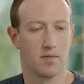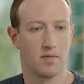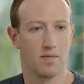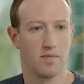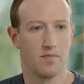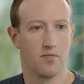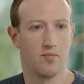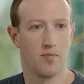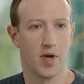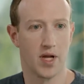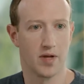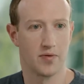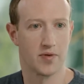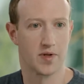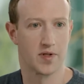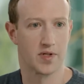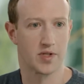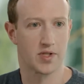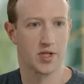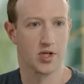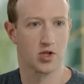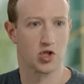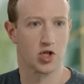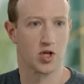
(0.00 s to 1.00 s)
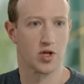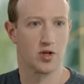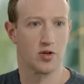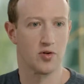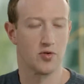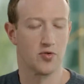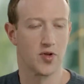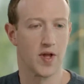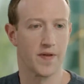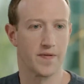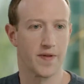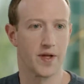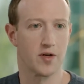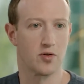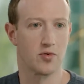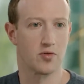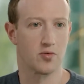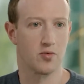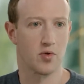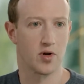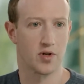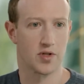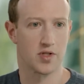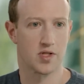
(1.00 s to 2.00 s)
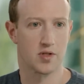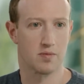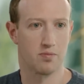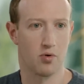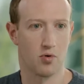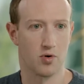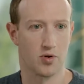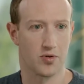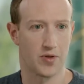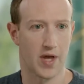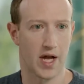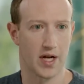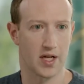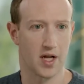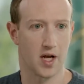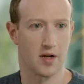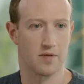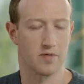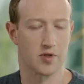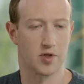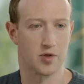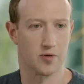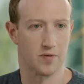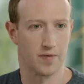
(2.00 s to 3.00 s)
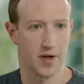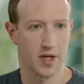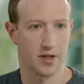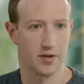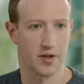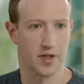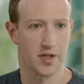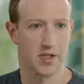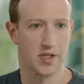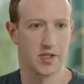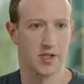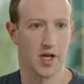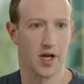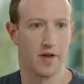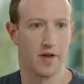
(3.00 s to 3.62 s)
make the decision that they don't want to support that kind of surveillance,